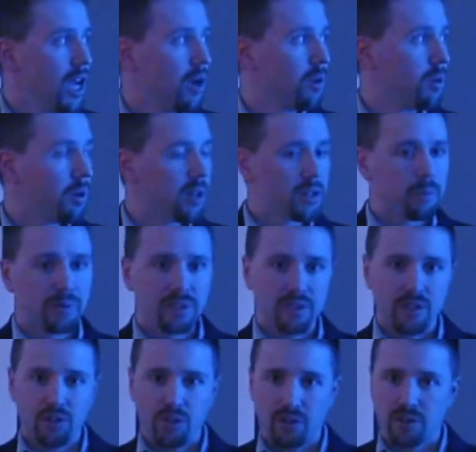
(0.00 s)
and we wanted to
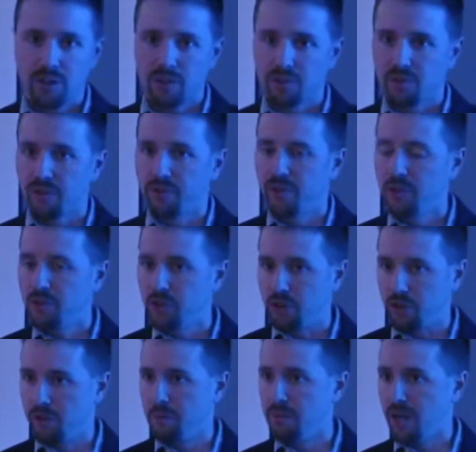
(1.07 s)
position ourselves for
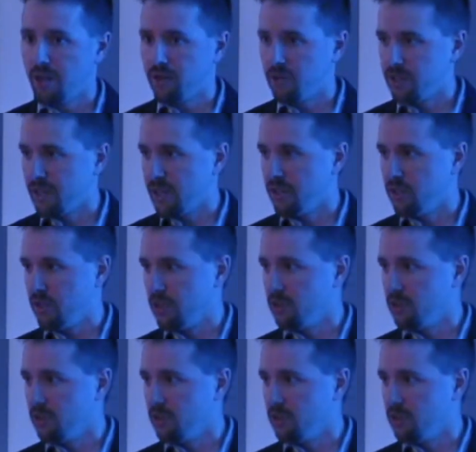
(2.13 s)
future modernization.